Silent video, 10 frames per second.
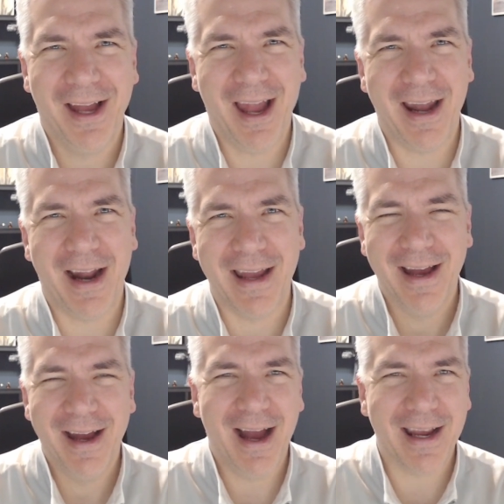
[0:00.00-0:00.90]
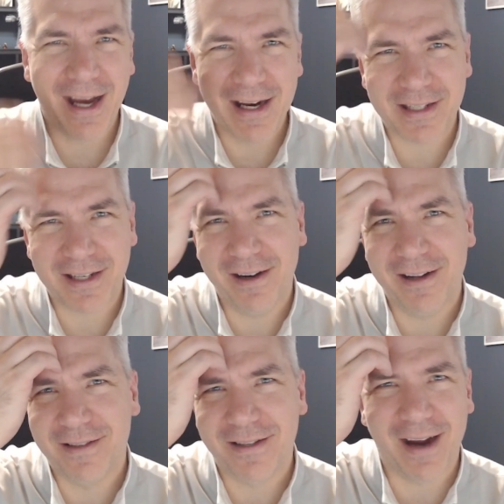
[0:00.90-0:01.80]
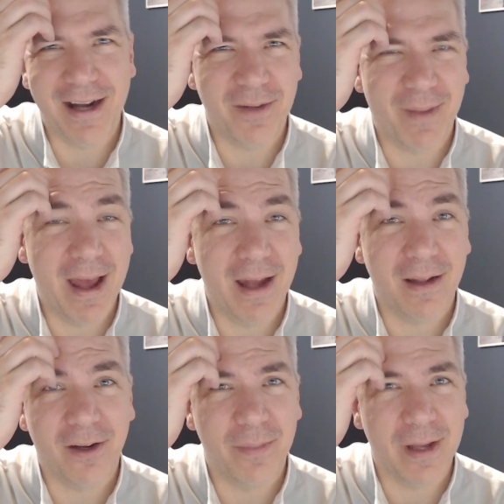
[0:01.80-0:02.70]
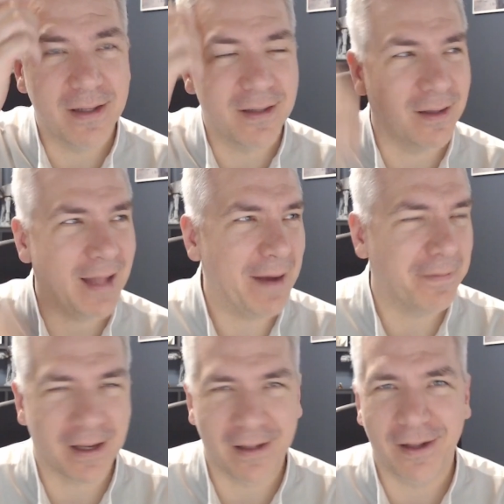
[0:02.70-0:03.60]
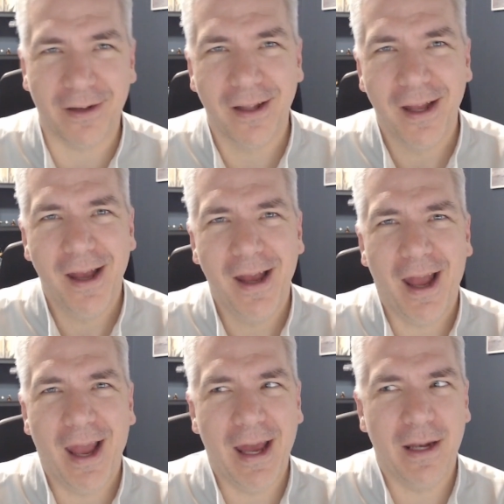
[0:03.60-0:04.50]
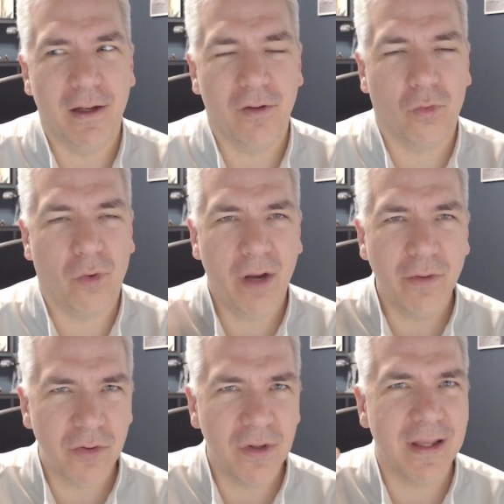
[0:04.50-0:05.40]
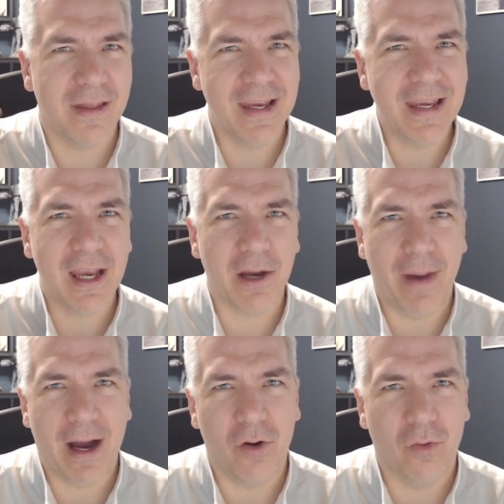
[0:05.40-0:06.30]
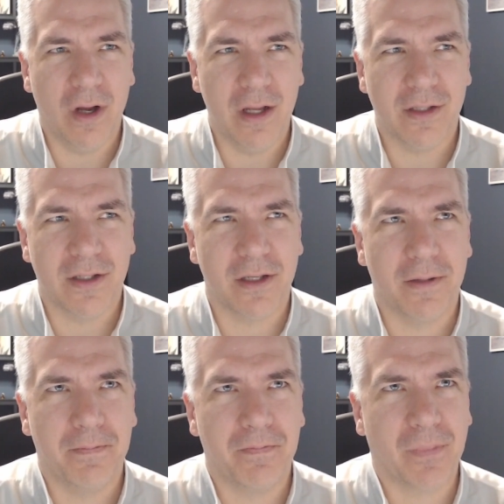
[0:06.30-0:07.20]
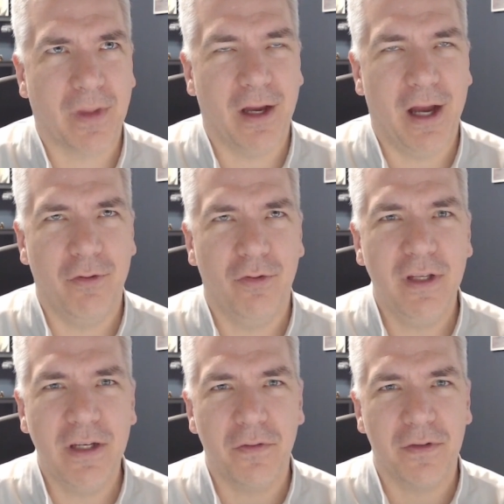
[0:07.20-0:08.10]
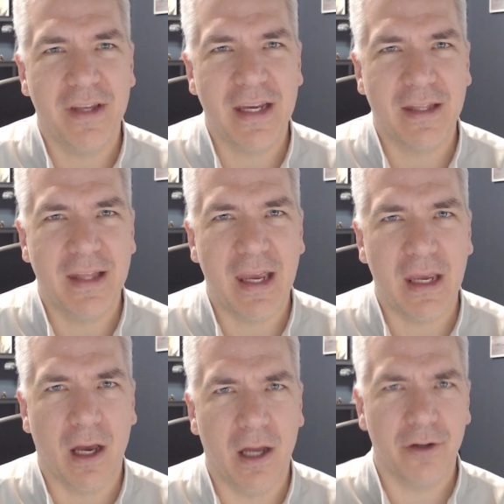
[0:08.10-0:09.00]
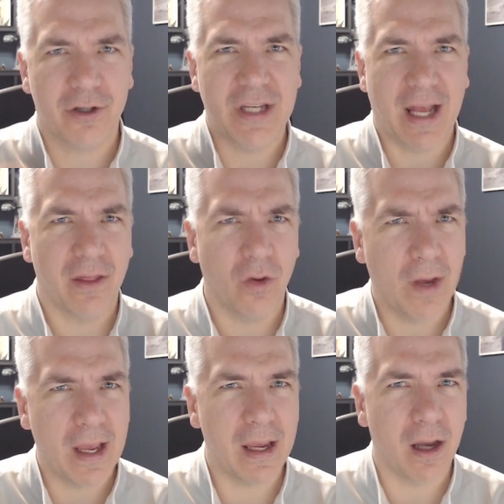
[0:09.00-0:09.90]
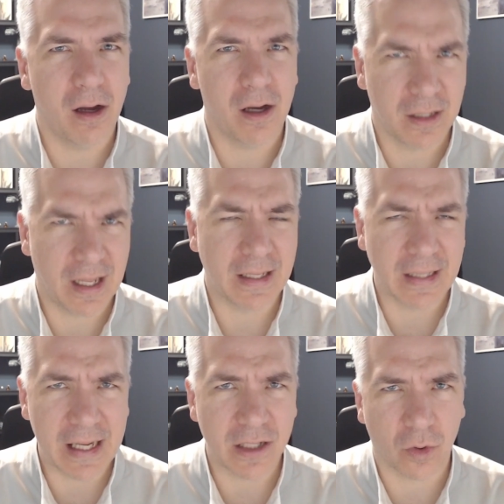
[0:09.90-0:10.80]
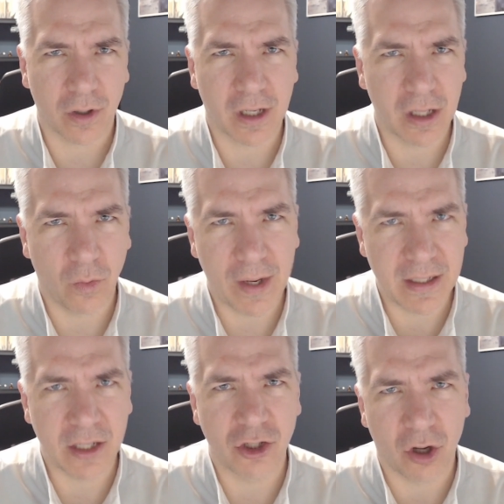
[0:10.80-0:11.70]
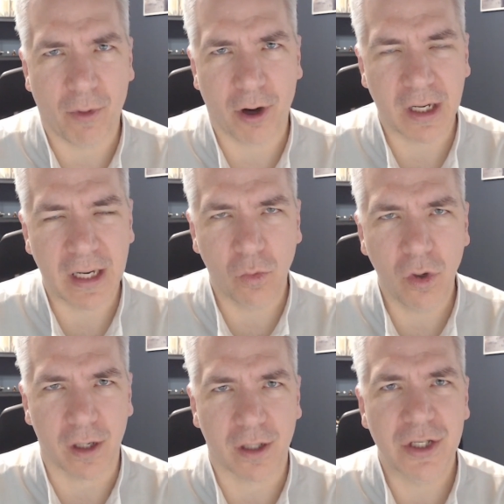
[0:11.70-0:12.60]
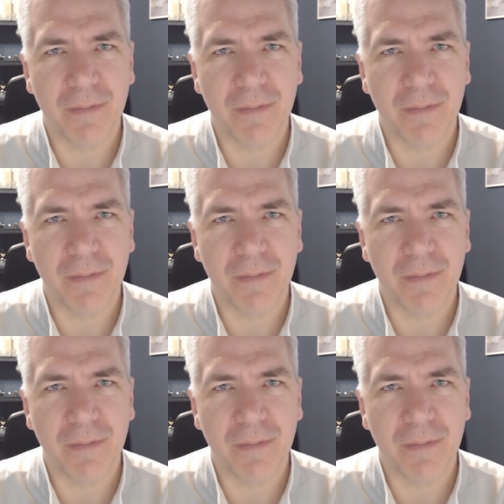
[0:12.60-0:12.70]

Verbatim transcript: and I, I kind of started scratching my head a little bit and laughing a little. And what I was really thinking about was I really don't think they understand the way online leads work and the way digital marketing works.